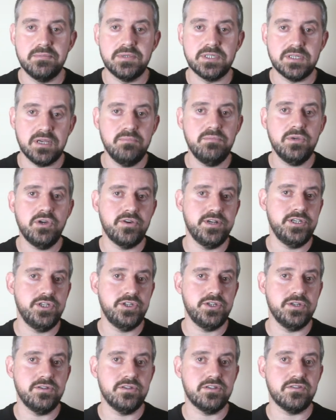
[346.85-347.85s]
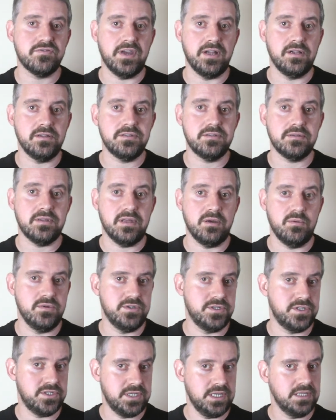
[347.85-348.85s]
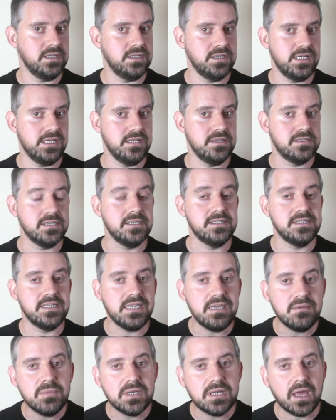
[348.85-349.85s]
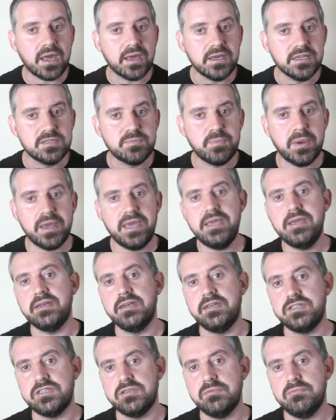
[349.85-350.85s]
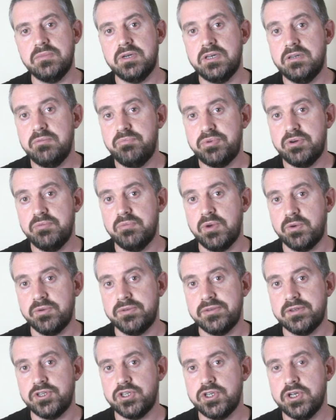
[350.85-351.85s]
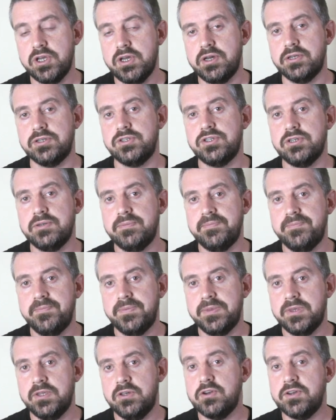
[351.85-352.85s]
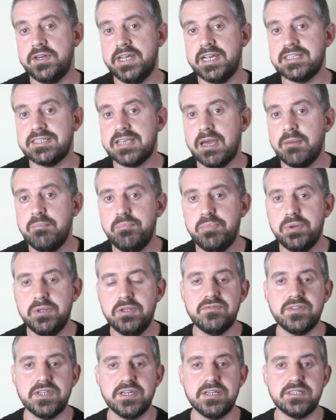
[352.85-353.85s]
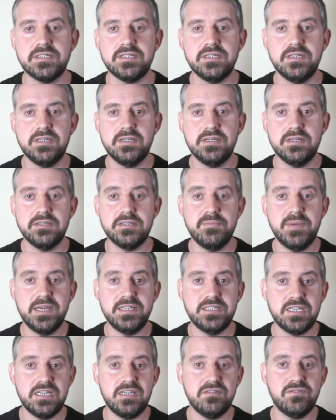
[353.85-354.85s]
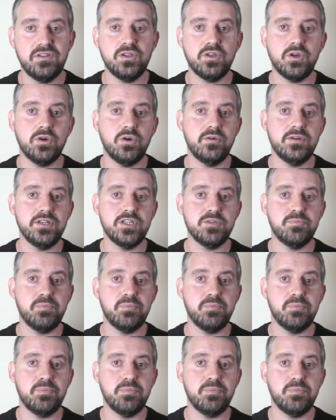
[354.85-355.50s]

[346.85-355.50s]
some Christians felt there was still a need to demonise paganism and promote the church. A good example of this is the medieval Cornish